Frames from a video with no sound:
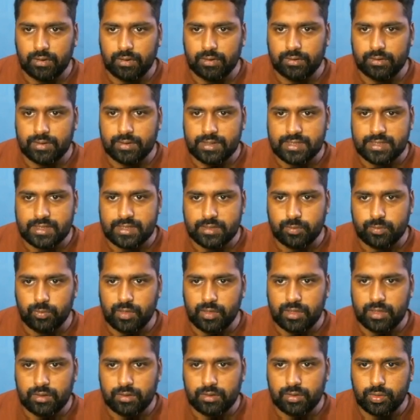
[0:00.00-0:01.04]
This is
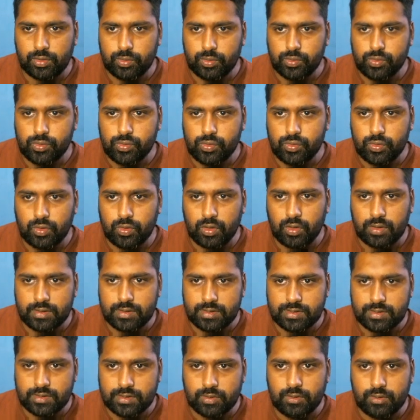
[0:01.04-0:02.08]
2
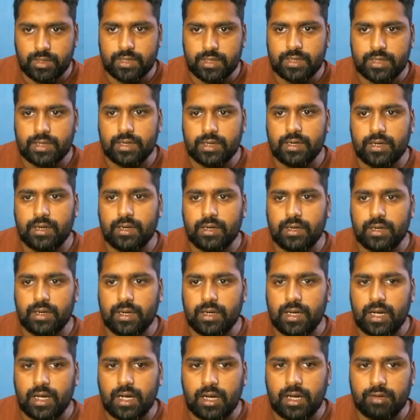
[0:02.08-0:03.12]
cos square
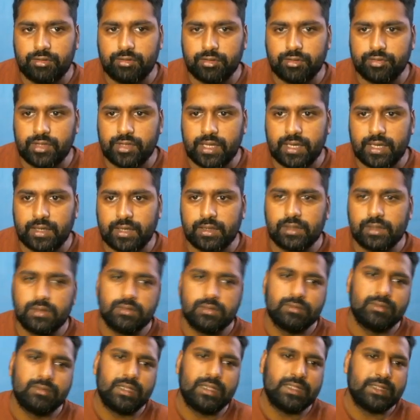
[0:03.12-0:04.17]
half of the angle.
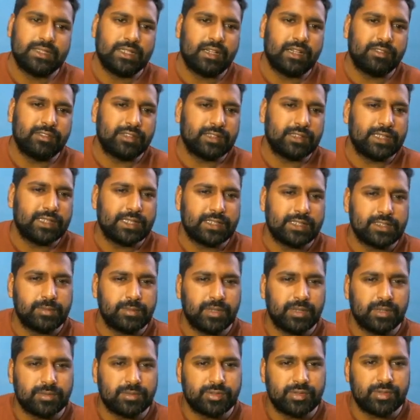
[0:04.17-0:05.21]
I think after that it
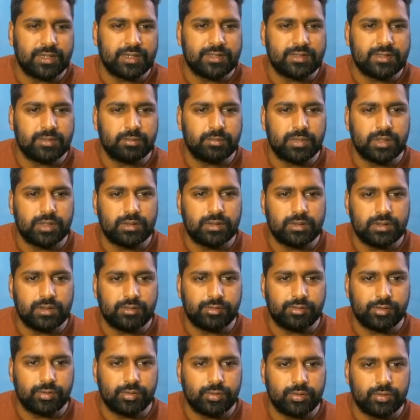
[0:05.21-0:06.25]
becomes very simple.
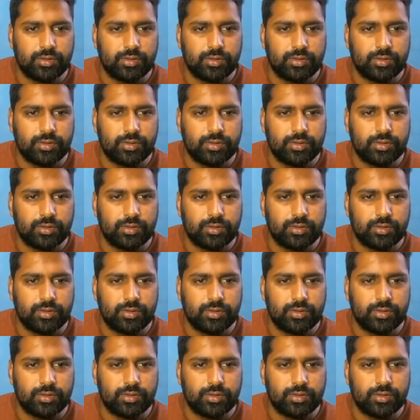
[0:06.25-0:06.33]
If you know